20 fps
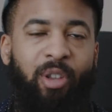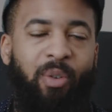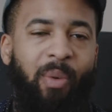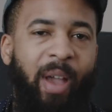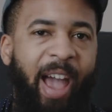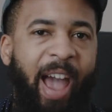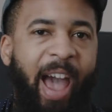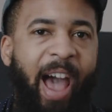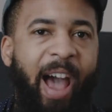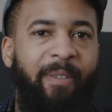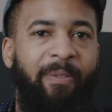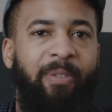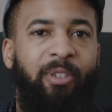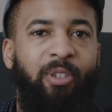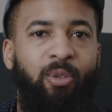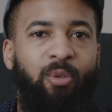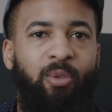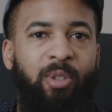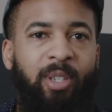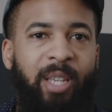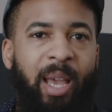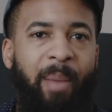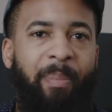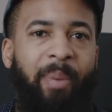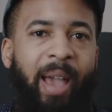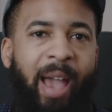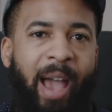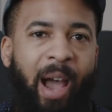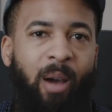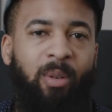You have to
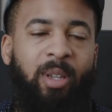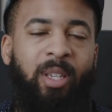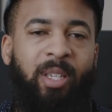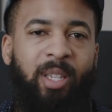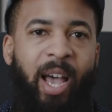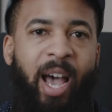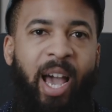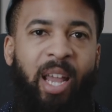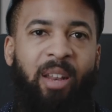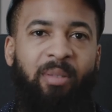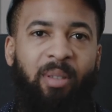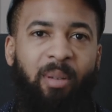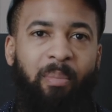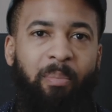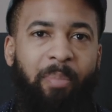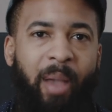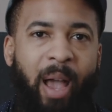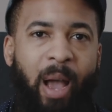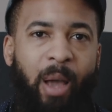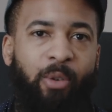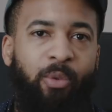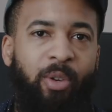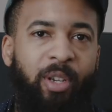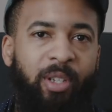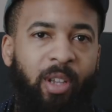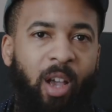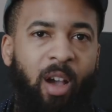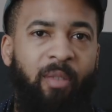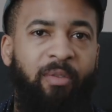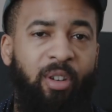step outside of the
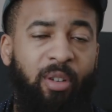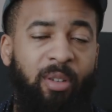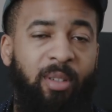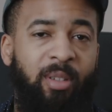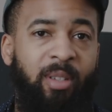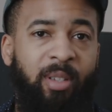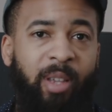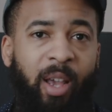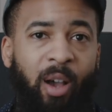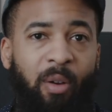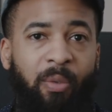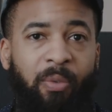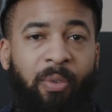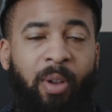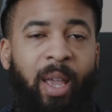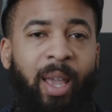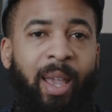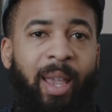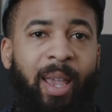boundaries of yourself